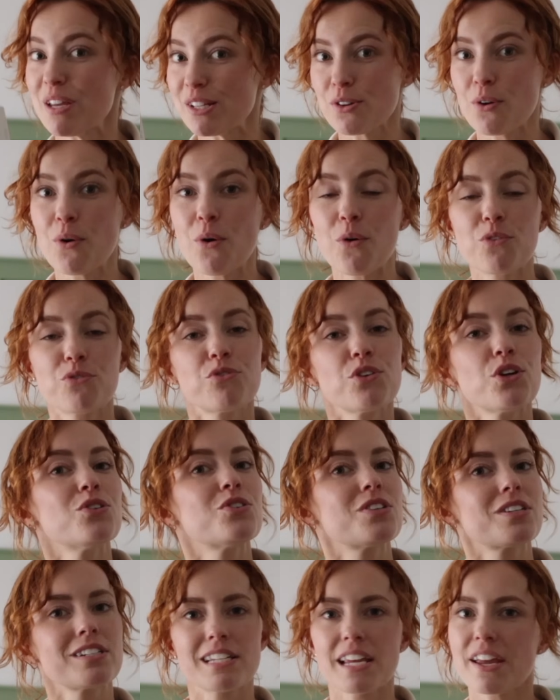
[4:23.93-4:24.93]
It's a whole food.
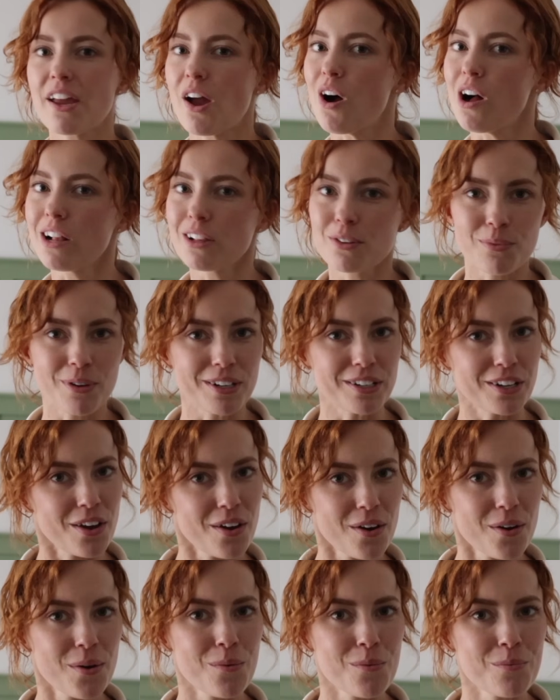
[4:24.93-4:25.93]
You can take it all in one
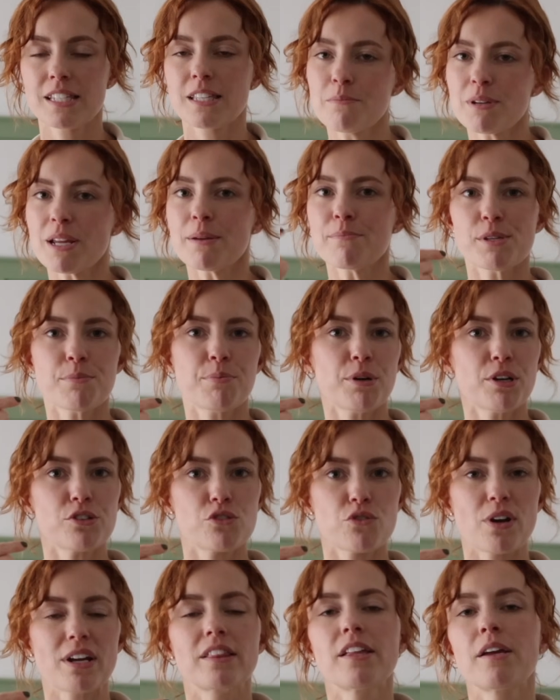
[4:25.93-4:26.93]
go. Sometimes I put it
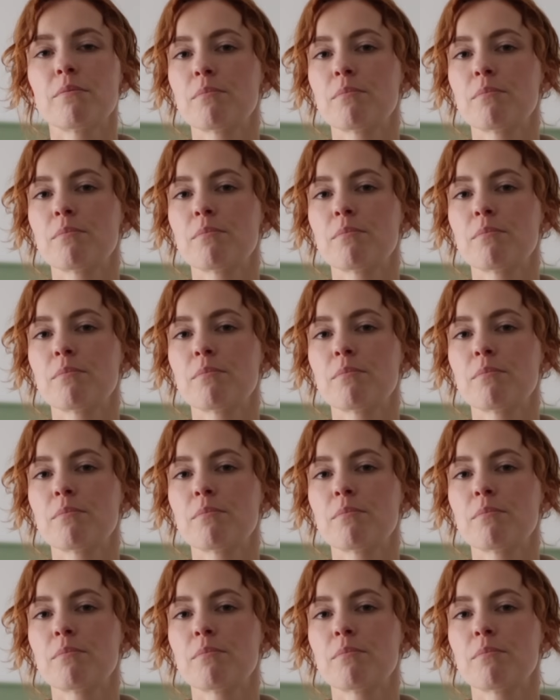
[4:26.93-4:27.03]
directly